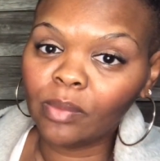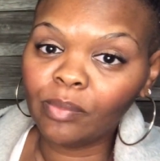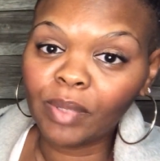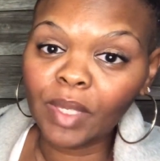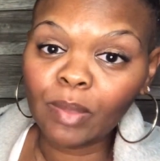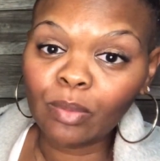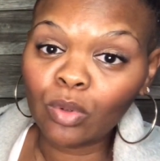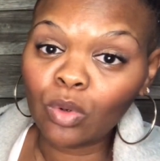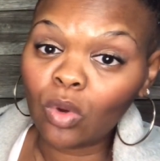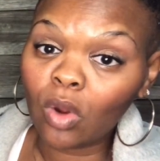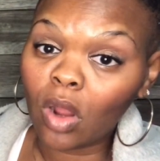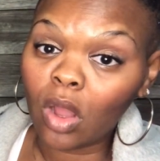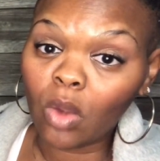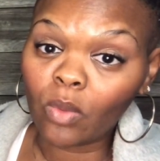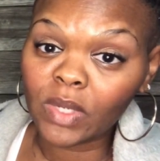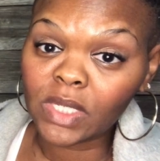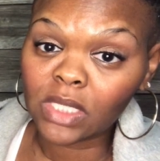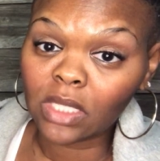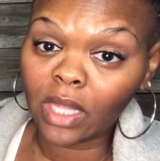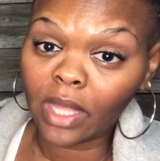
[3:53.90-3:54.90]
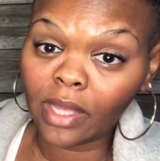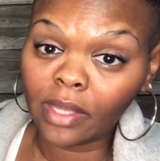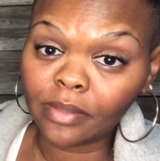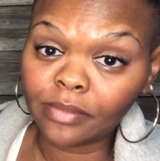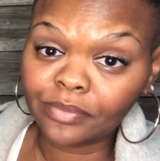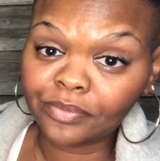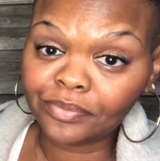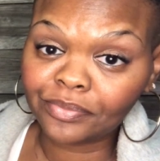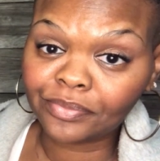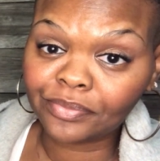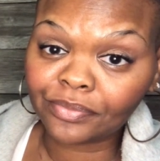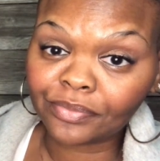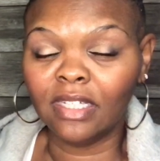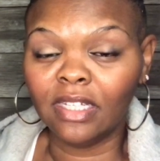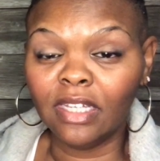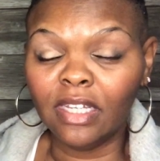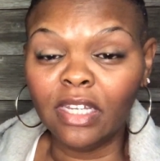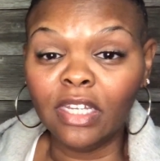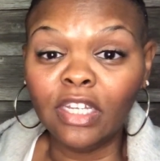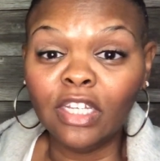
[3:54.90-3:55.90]
people who are always late.
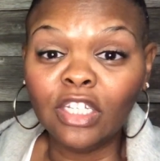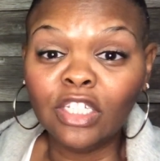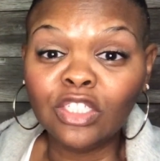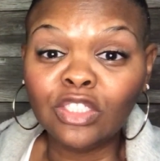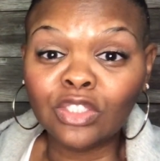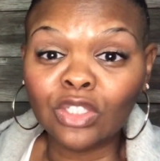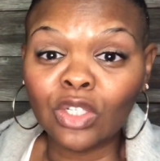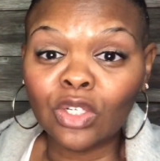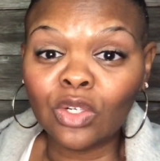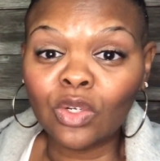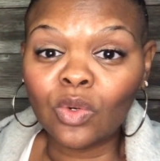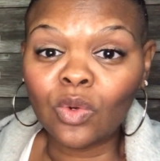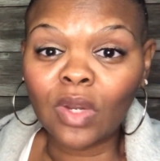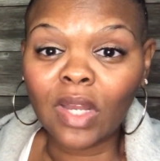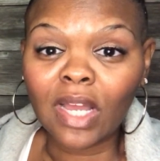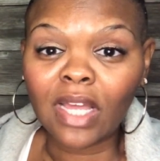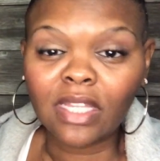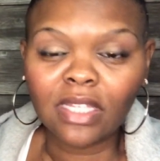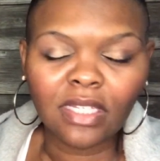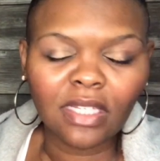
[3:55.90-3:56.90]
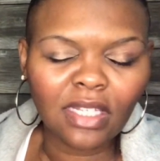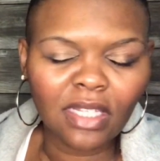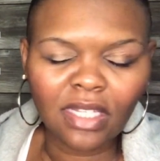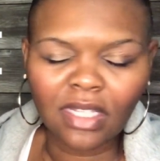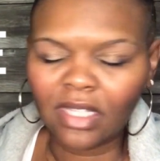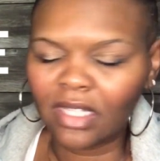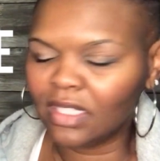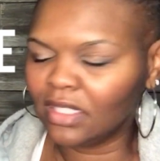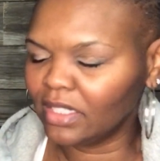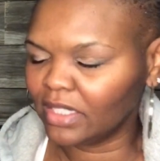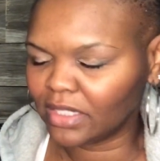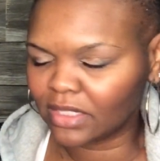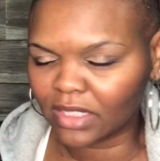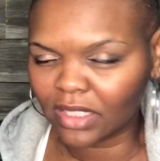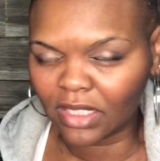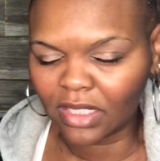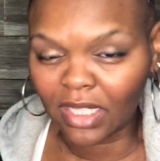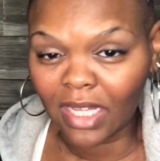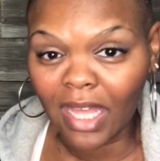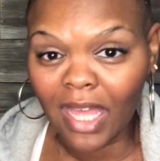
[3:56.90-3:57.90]
So
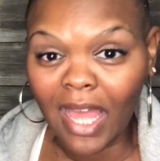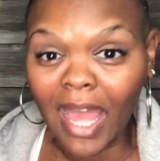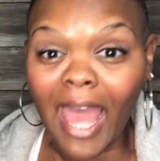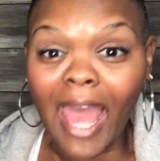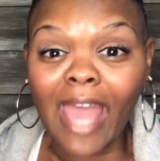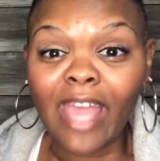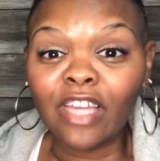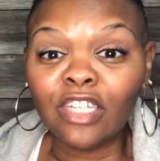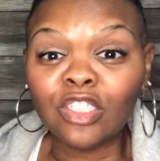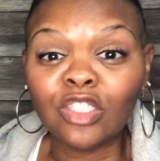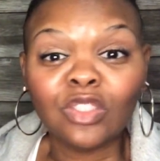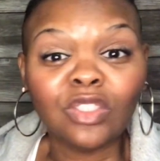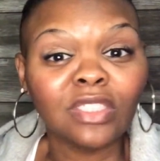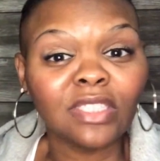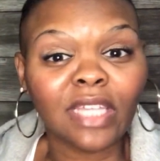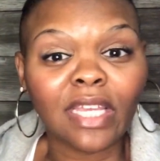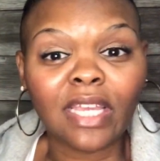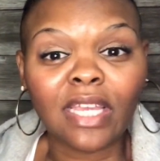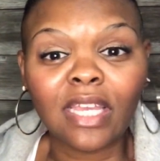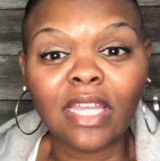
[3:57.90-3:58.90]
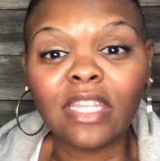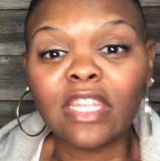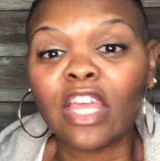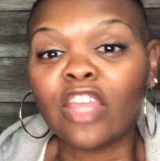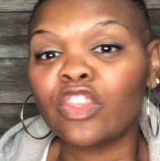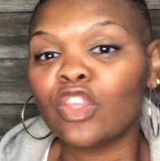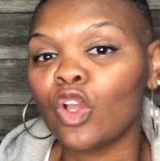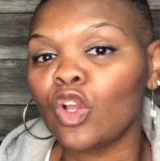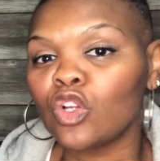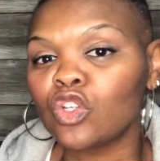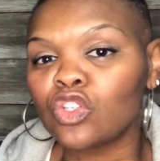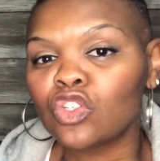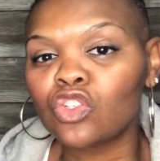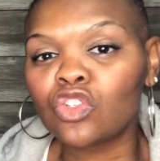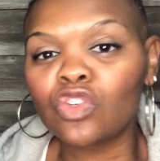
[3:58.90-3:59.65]
listen, I understand that there's